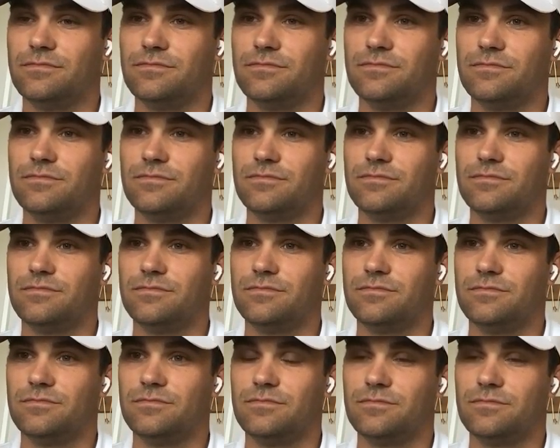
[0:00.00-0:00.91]

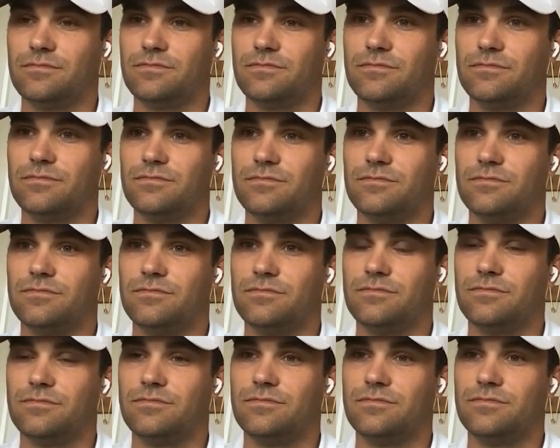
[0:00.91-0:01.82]

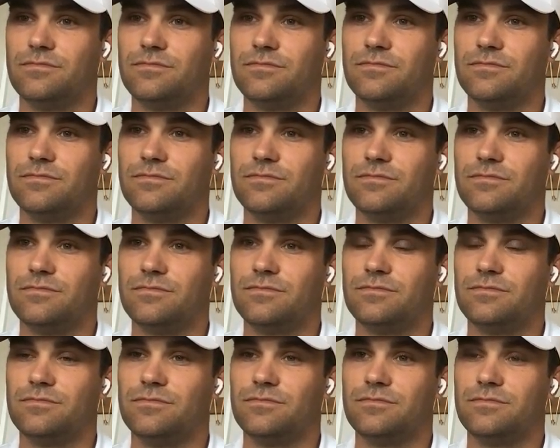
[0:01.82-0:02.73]

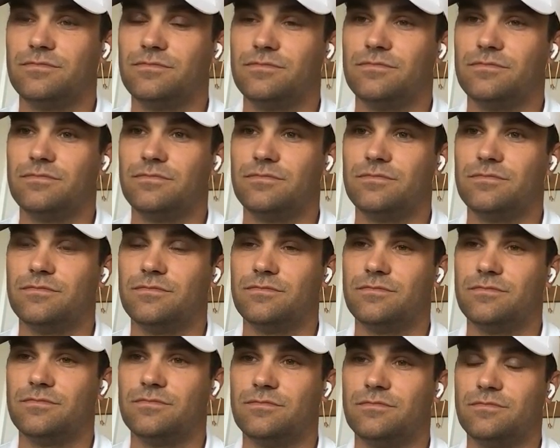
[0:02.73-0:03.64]

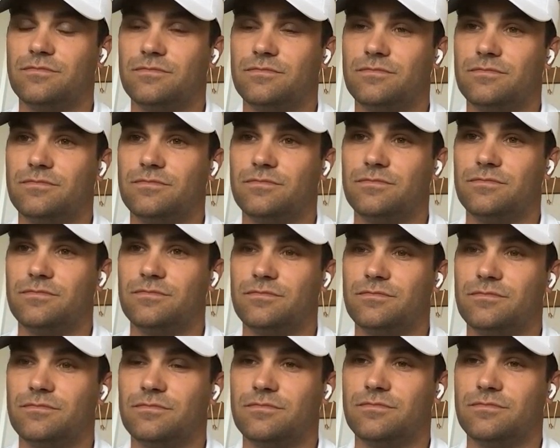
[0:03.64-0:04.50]
[no speech]